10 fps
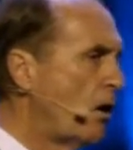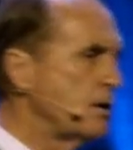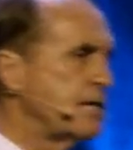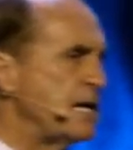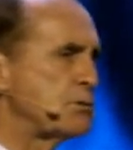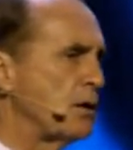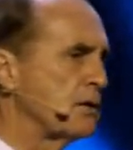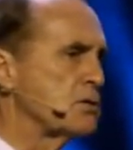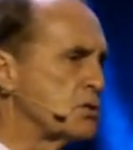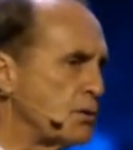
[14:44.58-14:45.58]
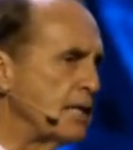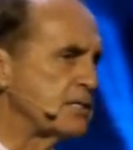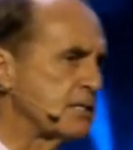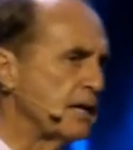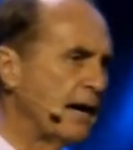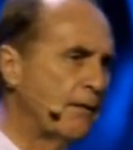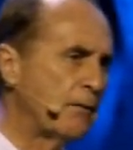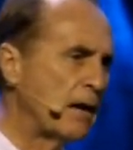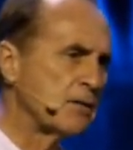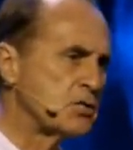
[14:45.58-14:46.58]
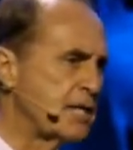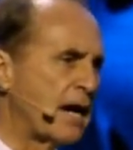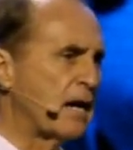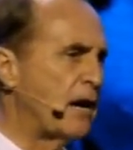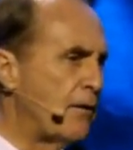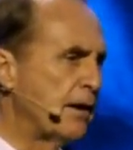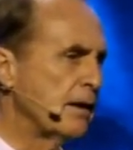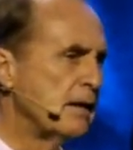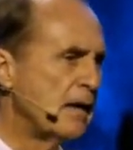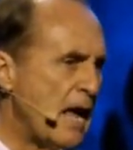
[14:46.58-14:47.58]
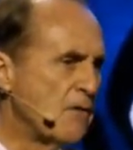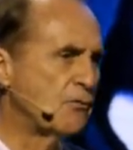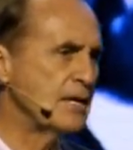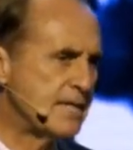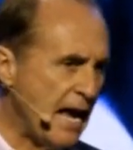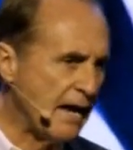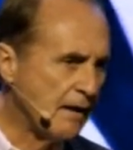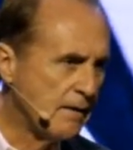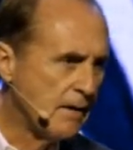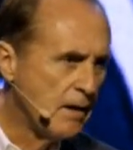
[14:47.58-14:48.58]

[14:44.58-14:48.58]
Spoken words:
Our teams are on the streets around the Seattle area every day.